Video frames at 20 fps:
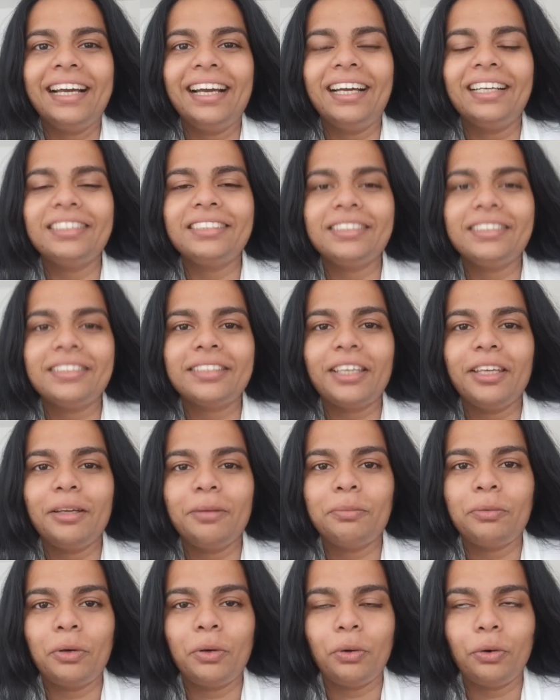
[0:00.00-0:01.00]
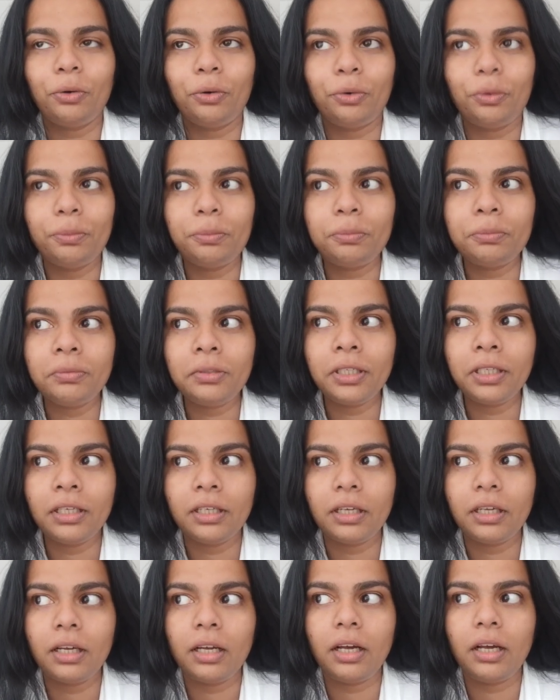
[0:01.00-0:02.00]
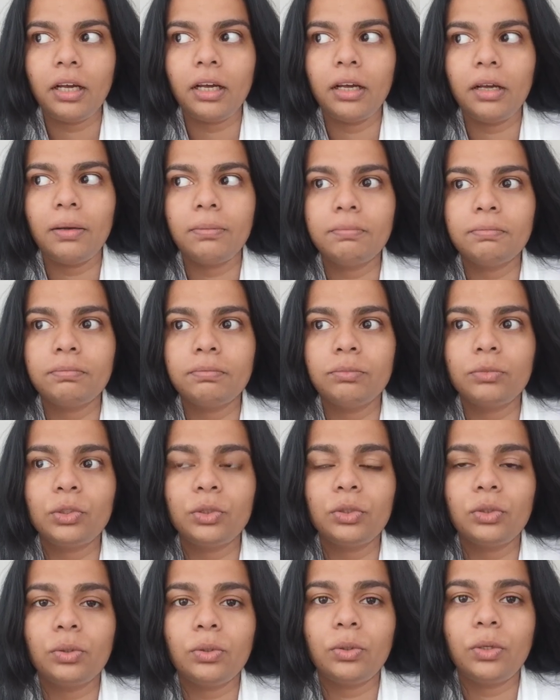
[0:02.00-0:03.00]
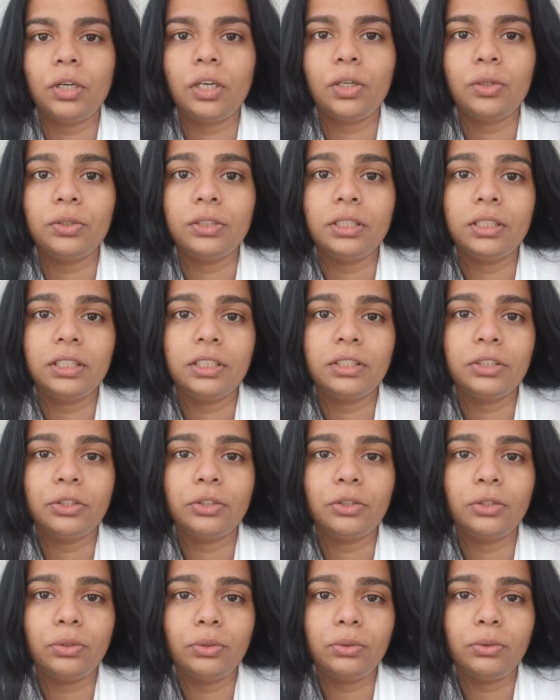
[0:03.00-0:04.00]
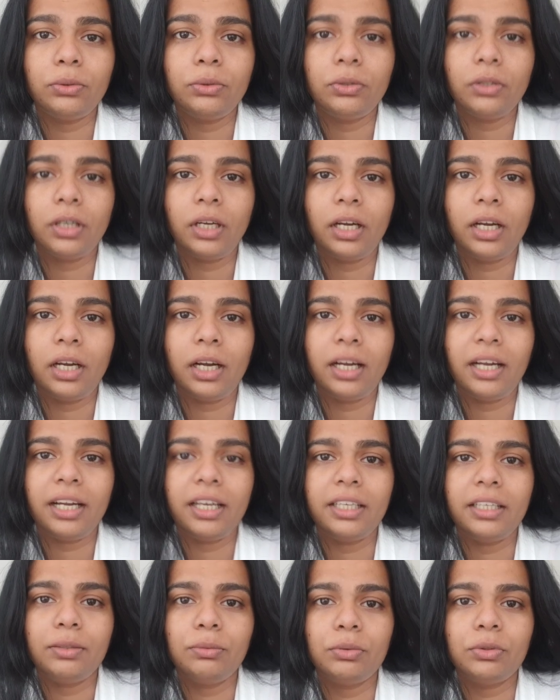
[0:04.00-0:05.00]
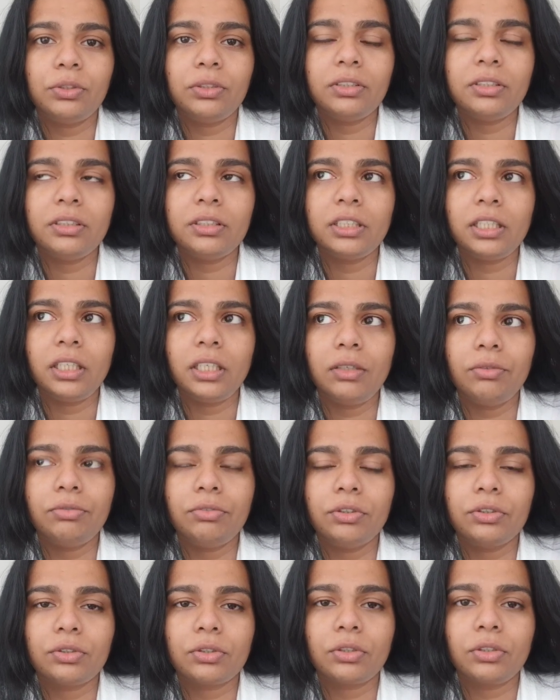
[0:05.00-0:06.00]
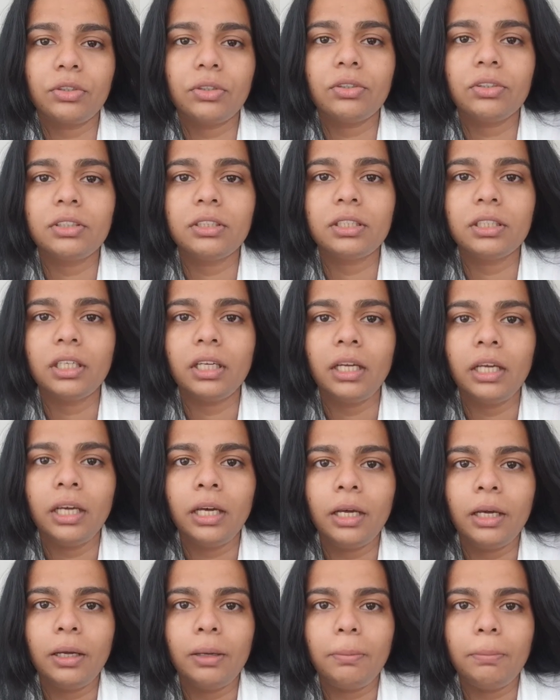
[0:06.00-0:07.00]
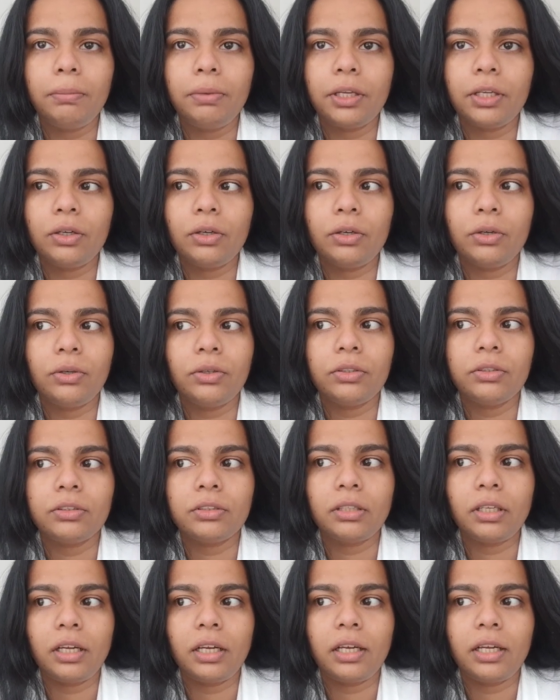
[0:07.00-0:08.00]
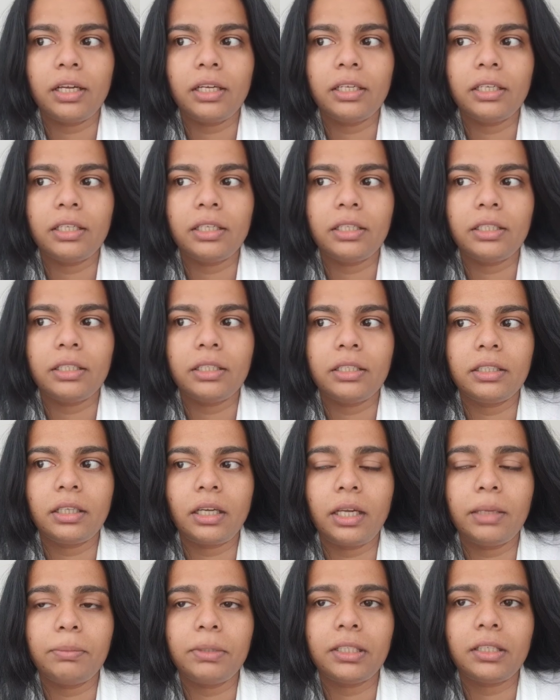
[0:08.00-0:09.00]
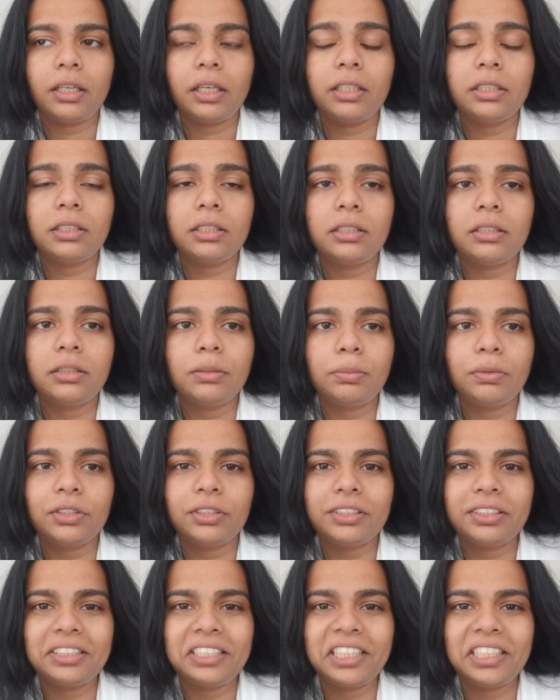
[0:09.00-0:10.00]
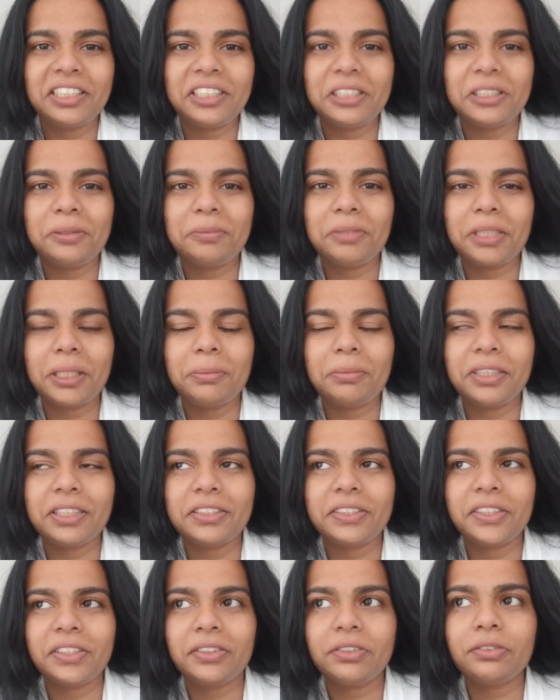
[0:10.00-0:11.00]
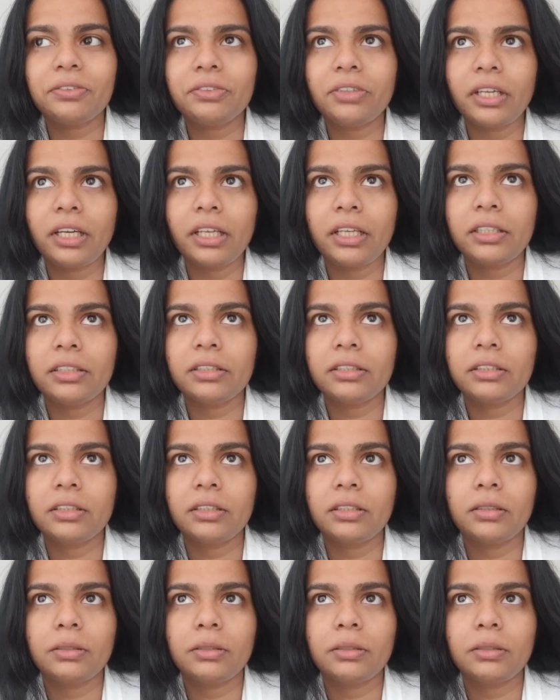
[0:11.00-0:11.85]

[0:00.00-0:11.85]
I just came home. So how did it go? I wouldn't say it was good, because I mean I did the presentation by myself, and